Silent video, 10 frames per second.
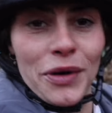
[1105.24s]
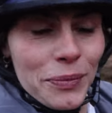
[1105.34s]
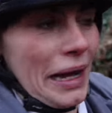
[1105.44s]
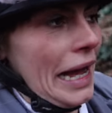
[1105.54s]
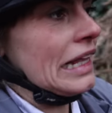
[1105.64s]
wrong
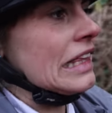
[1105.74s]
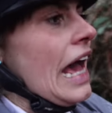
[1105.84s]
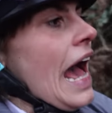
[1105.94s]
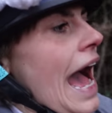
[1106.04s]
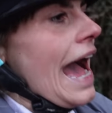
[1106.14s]
path,
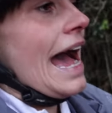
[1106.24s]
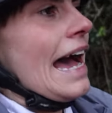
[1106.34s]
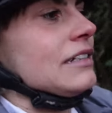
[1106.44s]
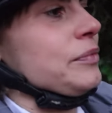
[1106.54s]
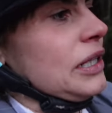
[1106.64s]

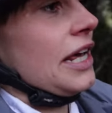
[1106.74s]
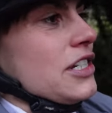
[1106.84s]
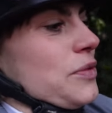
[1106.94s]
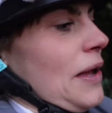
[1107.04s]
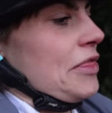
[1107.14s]
and we then
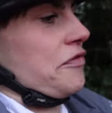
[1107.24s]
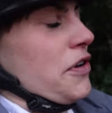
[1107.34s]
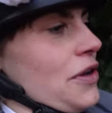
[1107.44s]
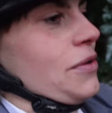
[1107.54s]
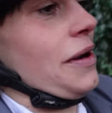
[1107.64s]
just went
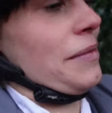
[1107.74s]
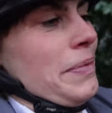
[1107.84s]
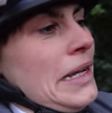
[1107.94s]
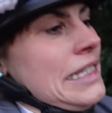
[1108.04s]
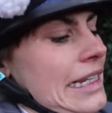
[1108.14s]
through
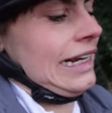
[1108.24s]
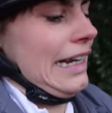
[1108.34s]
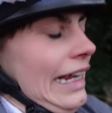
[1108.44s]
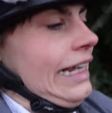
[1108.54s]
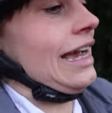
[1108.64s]

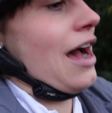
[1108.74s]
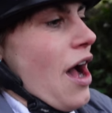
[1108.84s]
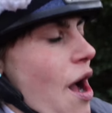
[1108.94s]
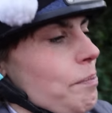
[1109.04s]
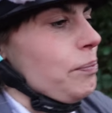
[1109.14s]
basically
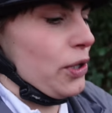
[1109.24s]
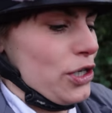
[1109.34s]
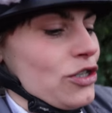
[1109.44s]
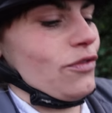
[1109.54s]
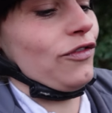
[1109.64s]
a
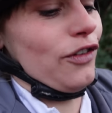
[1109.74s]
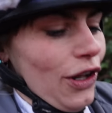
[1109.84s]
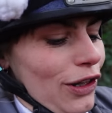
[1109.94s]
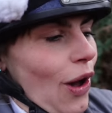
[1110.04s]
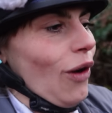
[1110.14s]
bush
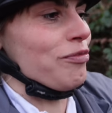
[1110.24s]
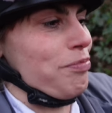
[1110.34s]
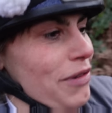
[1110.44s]
full of